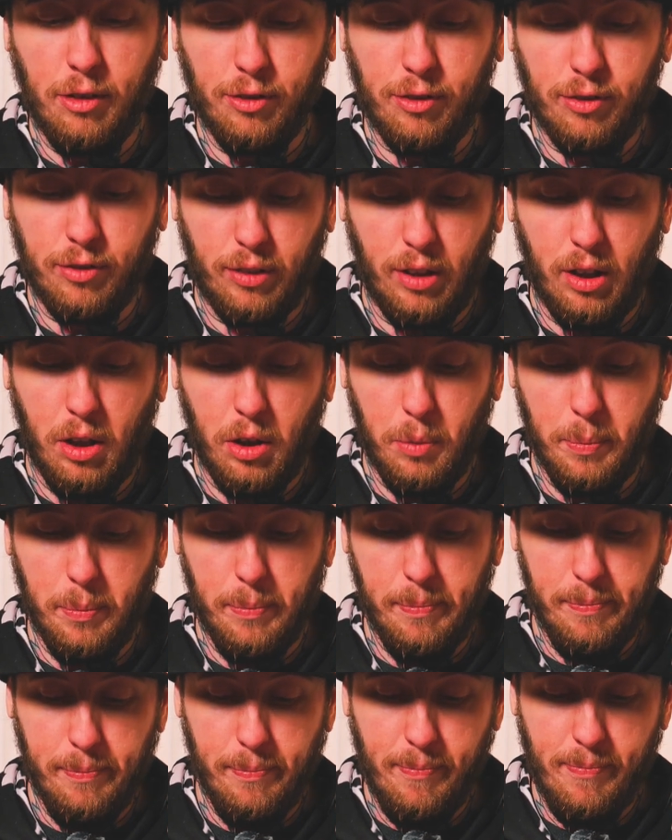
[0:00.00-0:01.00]
from
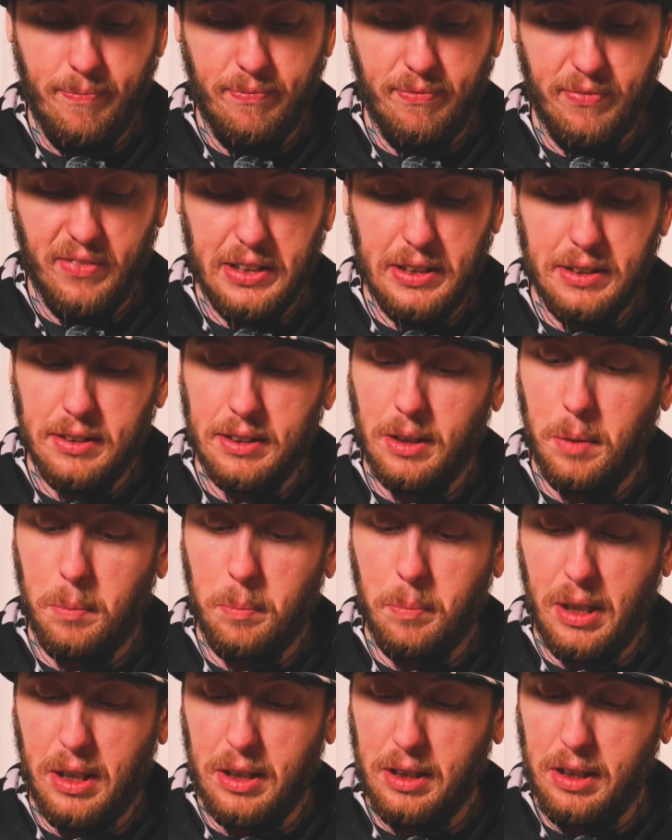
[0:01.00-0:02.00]

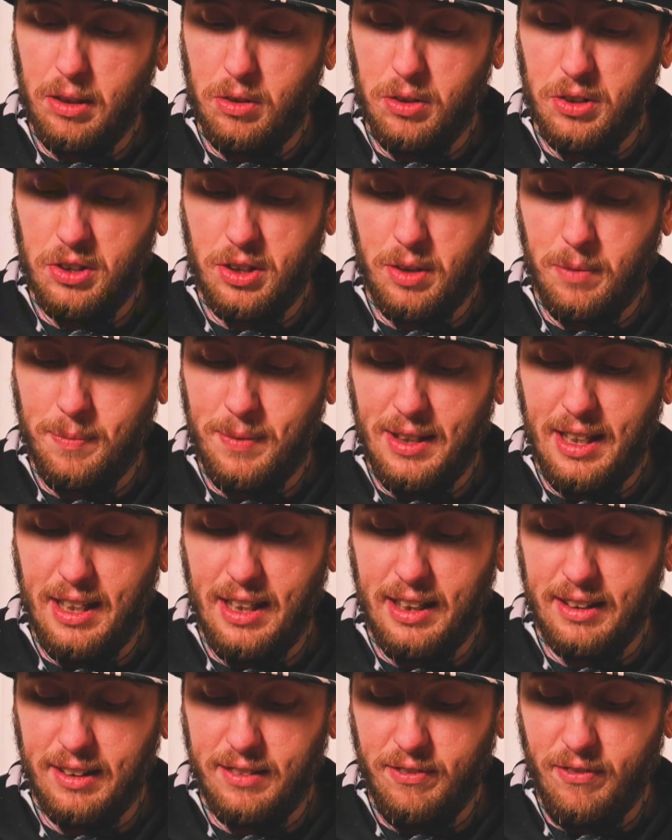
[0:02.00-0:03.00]
somebody or
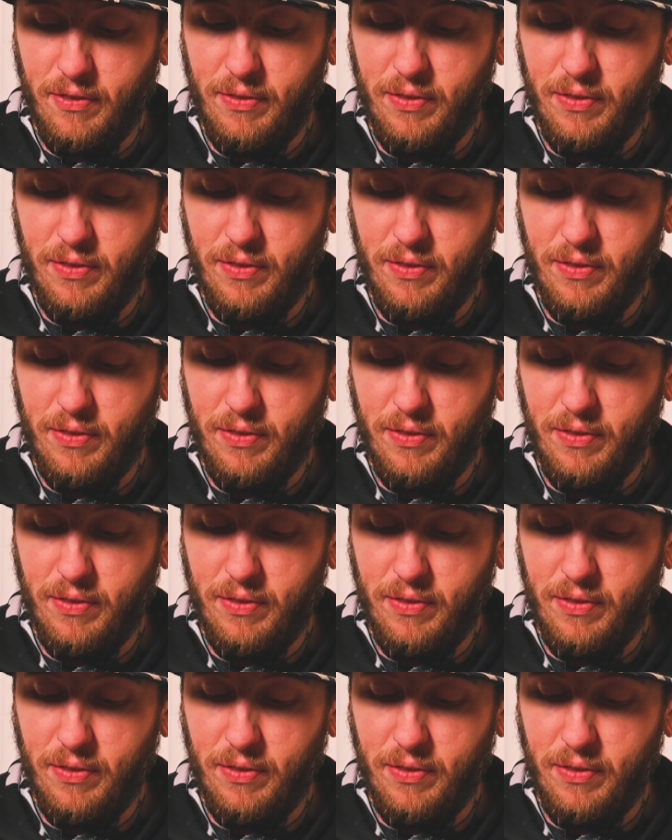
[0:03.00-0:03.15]
something